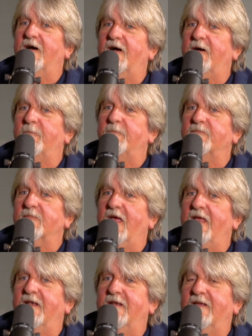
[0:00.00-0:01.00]

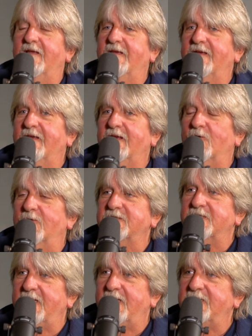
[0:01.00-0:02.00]
and you know,
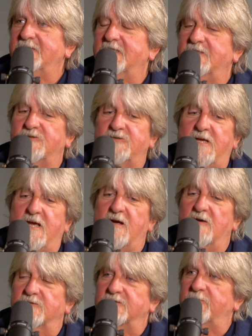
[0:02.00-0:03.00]
it's easy to
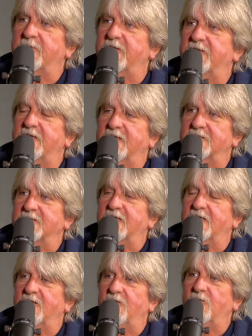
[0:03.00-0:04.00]
share some of the things
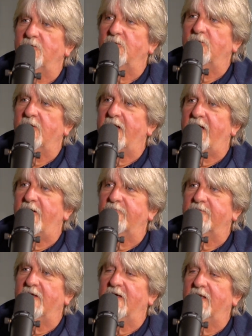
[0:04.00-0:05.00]
that you
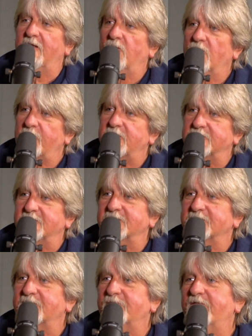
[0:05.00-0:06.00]
have done in your
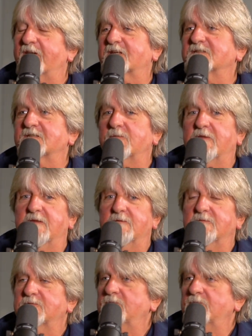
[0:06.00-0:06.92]
business to fix some of the,